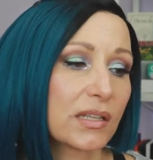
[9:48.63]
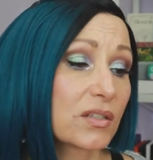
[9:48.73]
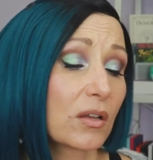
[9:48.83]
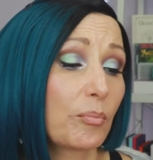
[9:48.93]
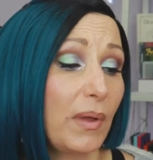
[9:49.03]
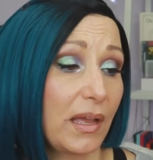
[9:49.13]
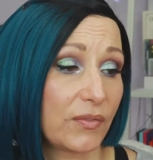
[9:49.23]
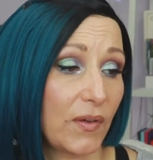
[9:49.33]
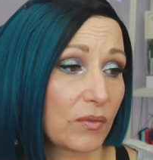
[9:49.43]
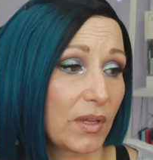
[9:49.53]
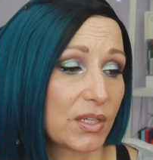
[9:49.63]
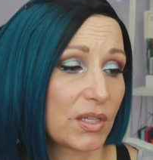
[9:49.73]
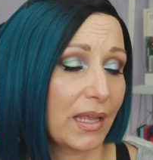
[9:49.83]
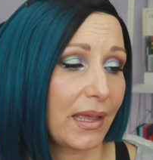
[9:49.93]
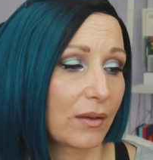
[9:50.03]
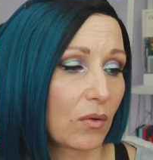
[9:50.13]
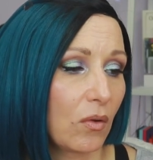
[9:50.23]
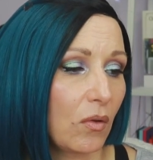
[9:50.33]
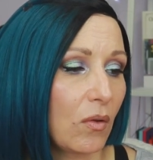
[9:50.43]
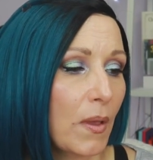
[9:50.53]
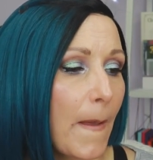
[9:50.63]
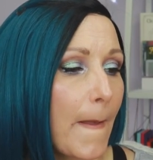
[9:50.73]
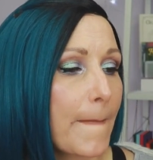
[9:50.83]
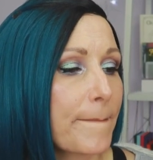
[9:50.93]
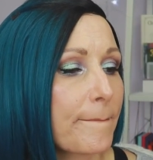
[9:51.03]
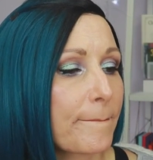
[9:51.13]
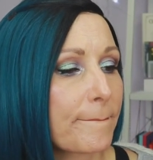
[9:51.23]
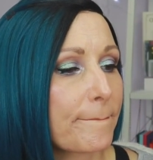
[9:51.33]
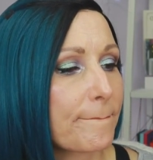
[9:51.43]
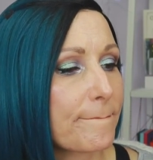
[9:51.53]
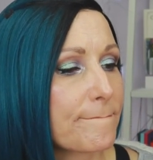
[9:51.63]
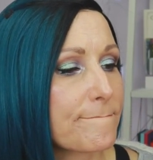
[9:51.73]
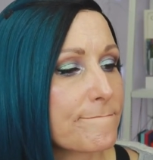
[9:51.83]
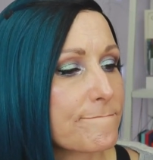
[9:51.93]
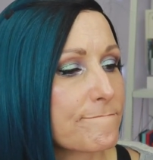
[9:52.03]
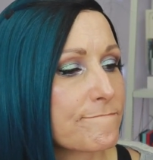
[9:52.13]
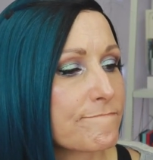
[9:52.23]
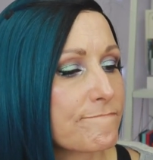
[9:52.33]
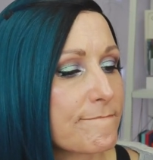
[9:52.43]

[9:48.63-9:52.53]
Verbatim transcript: It's not a bad foundation at all. Hmm.